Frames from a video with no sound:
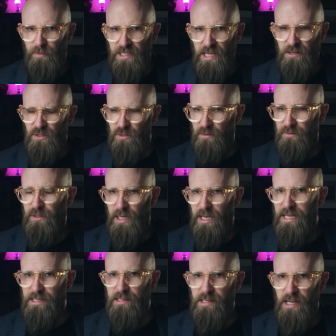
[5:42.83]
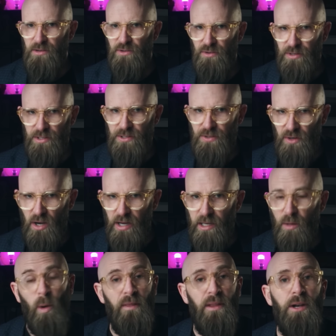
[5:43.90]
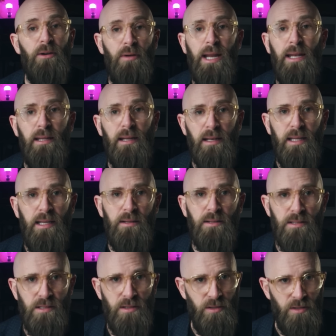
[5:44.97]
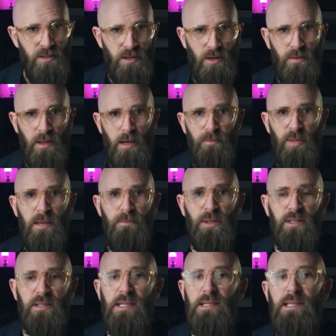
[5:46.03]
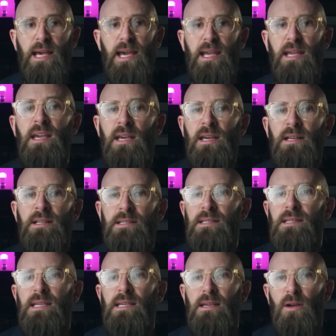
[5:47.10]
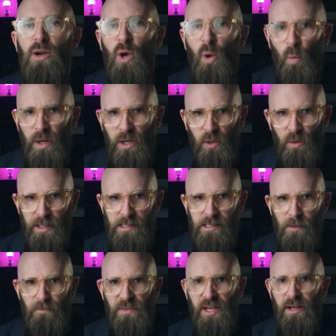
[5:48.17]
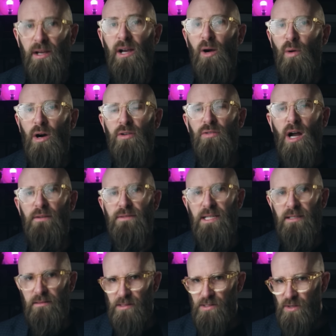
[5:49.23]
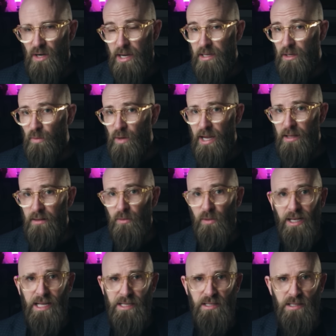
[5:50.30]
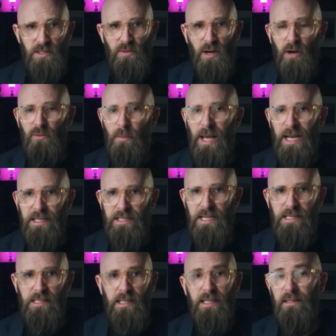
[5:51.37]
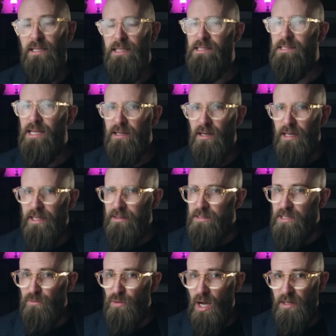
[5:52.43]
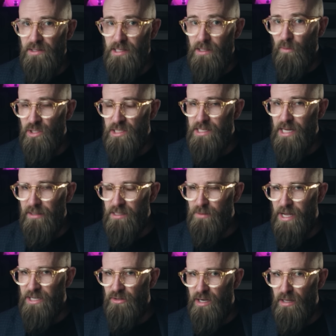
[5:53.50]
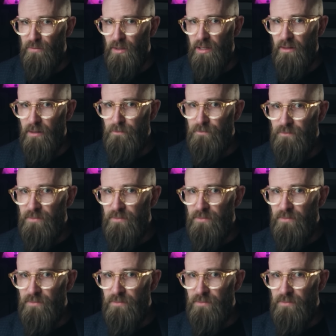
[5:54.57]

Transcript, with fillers: potential for a less dangerous strike, one that Iranian leaders could show their people to say, see, we're doing something, while crafting the strike in a way that would let Israel repel it easily, thus signaling that Iran didn't want to take this matter any further.